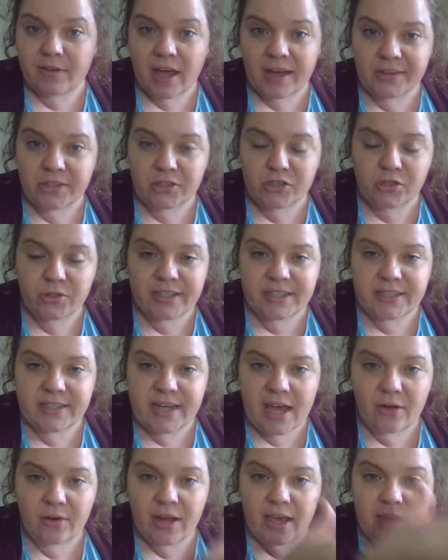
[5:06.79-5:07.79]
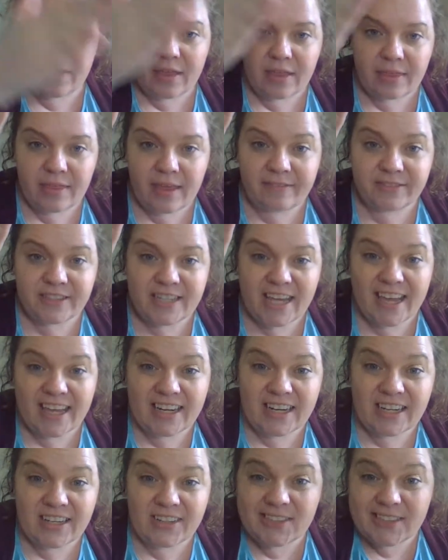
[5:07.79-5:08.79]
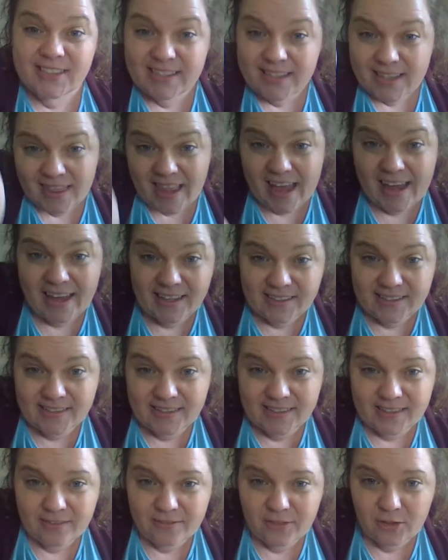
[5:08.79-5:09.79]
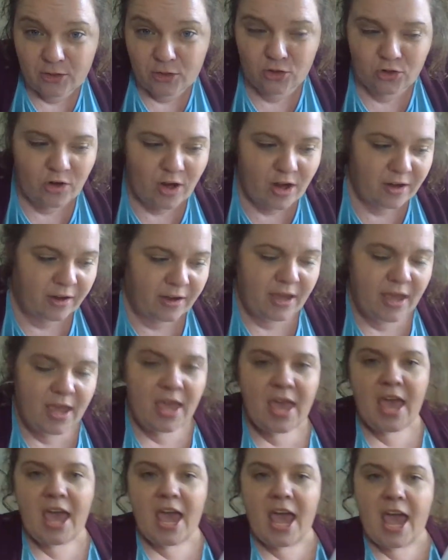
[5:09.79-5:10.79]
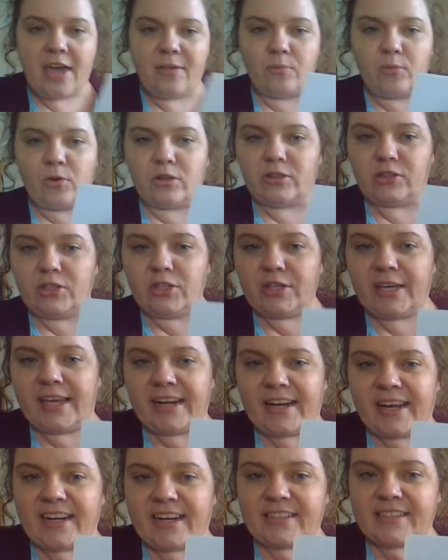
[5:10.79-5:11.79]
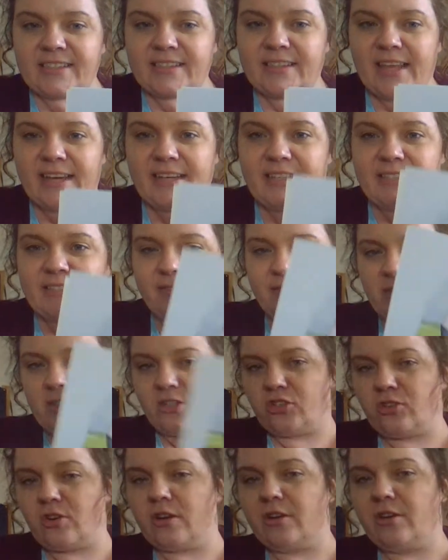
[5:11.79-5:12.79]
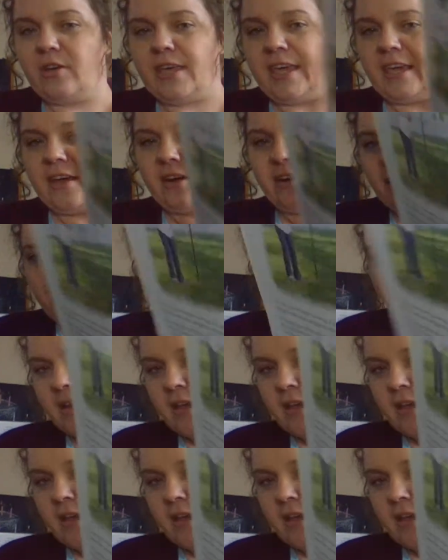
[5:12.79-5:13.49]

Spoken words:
cut a tree down, and then they've taken a slice of the trunk. And we're looking at a slice of the trunk here,